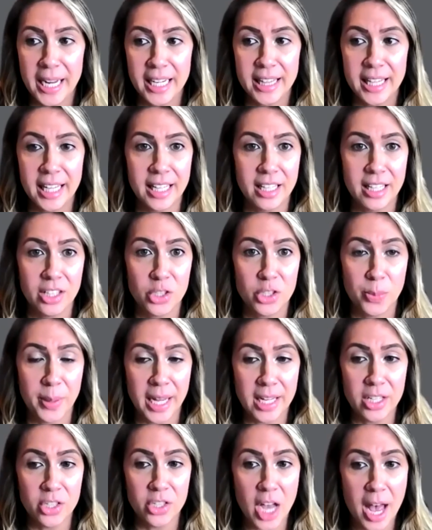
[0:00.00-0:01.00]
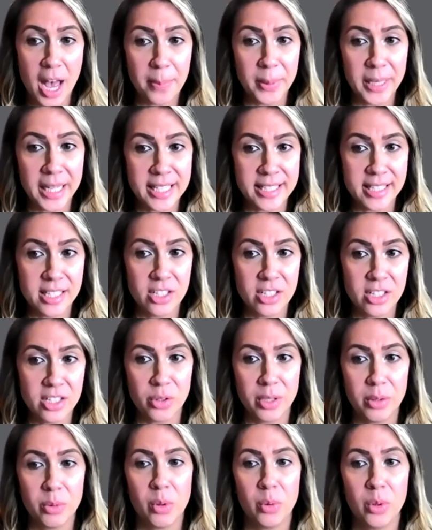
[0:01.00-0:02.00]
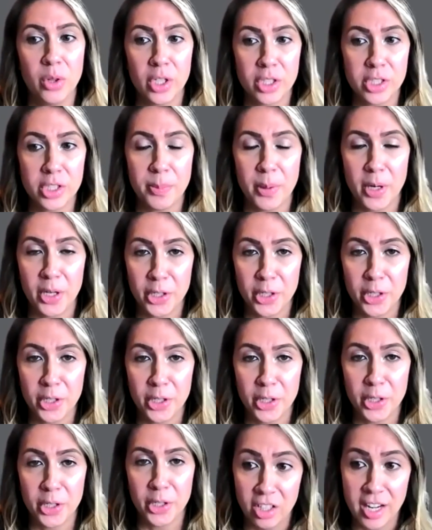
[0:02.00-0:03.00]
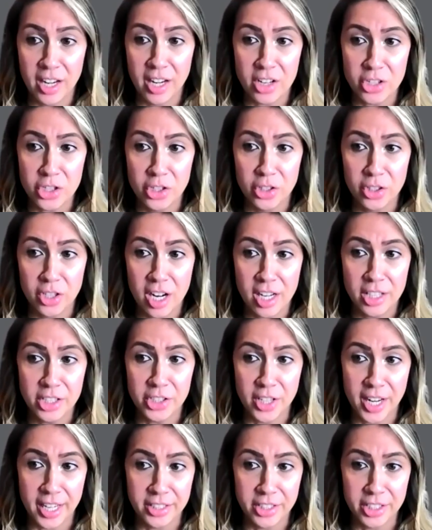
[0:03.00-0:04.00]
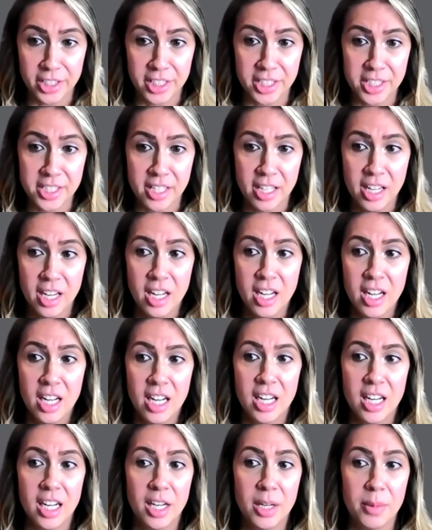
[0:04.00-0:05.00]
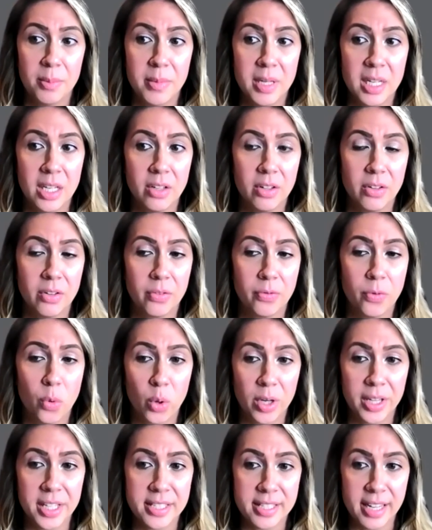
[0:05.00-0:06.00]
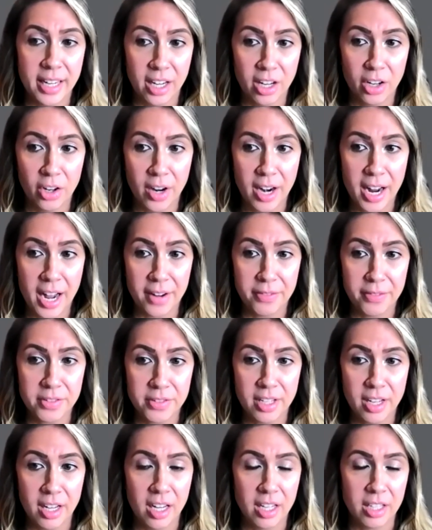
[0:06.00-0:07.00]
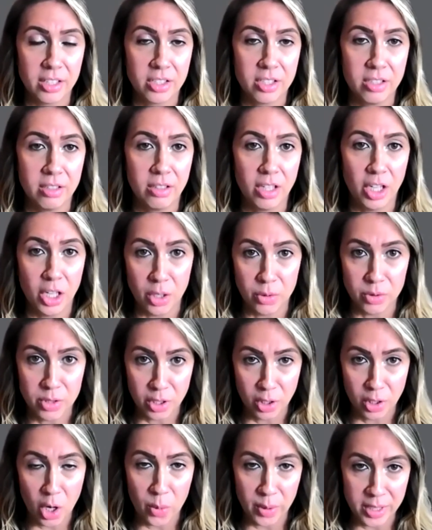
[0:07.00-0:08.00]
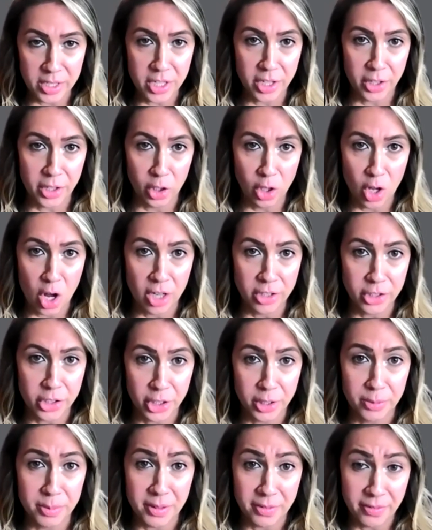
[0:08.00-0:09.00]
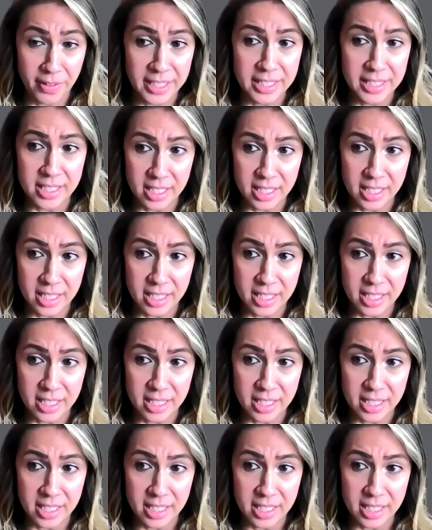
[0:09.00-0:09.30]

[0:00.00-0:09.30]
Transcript: that Japanese industry will look to partner with international contractors for this aircraft, to go into their long-term defense